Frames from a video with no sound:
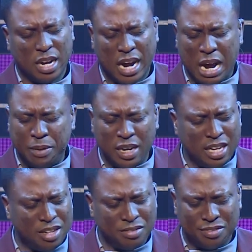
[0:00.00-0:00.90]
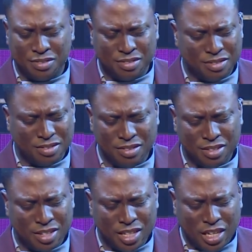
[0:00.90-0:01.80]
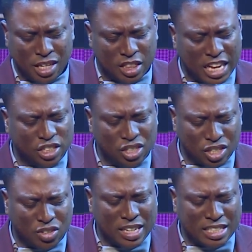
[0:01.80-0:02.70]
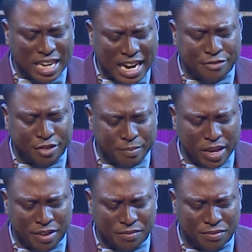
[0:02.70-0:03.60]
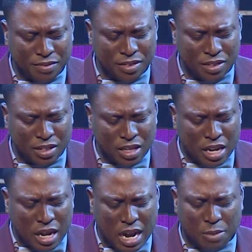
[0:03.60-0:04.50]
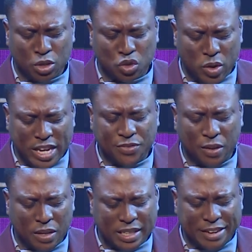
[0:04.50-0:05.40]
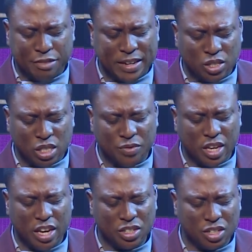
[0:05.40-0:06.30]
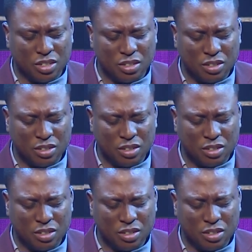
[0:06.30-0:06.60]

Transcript: I believe that Jesus Christ died for me and was raised from the dead for my justification.